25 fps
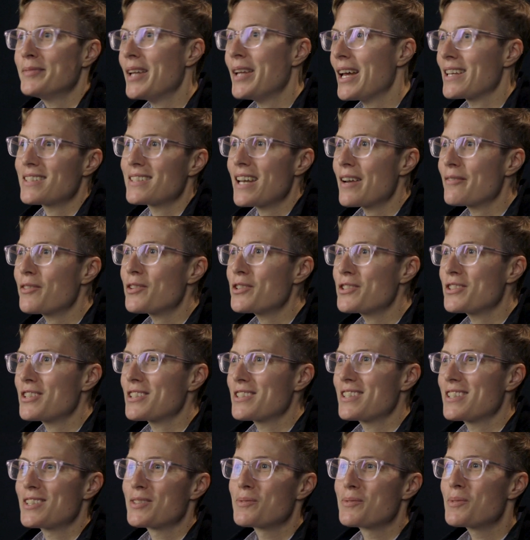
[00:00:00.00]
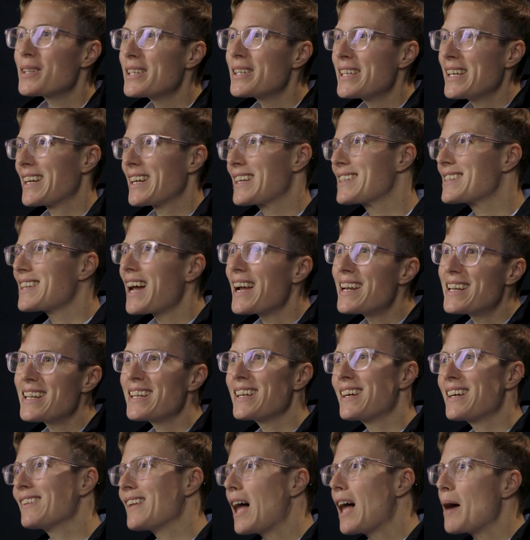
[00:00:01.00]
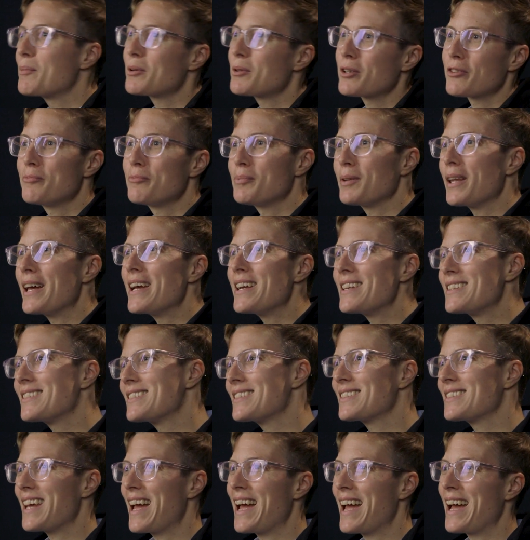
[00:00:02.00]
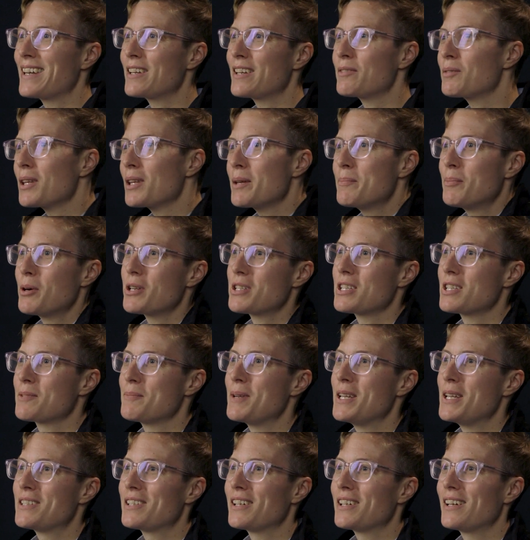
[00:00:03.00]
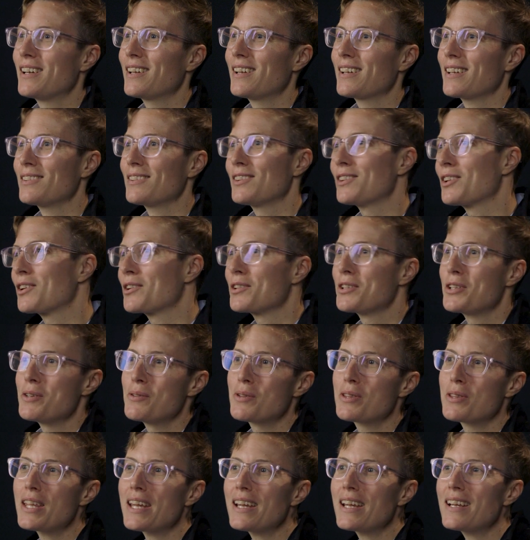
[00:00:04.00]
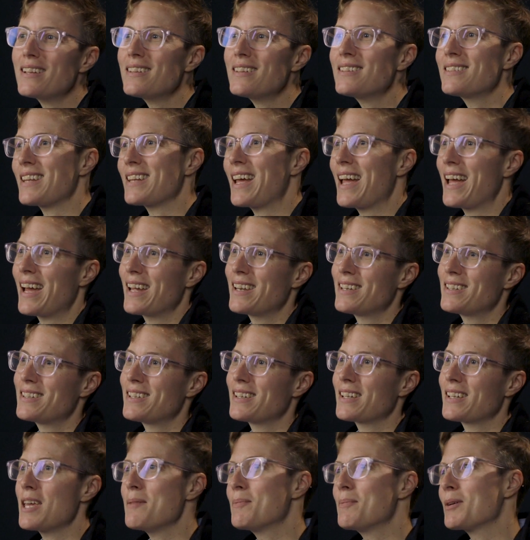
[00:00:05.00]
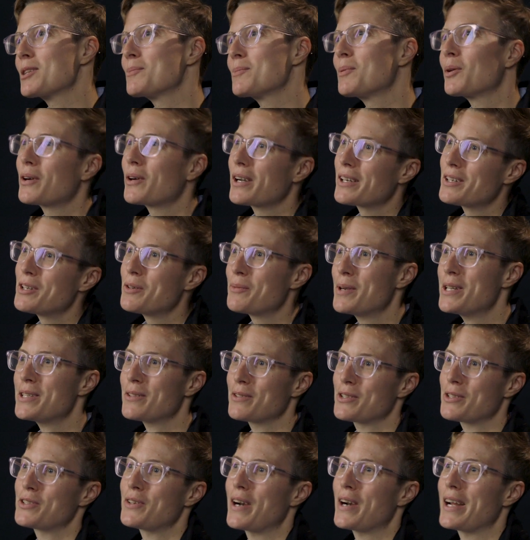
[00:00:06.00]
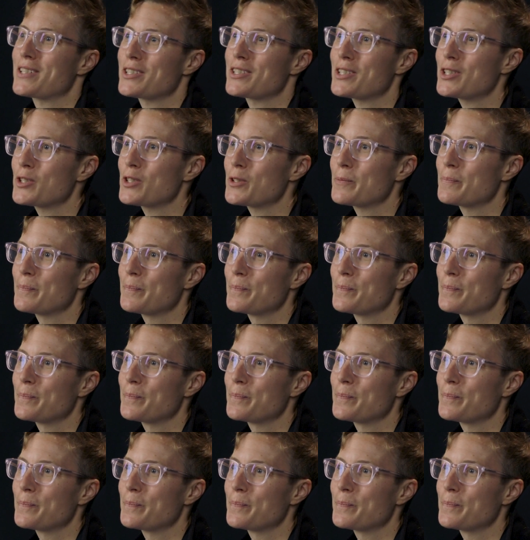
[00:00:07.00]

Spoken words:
Stanford's just this really exciting collaborative place, and it really pushes me to learn new things and to keep exploring new research directions.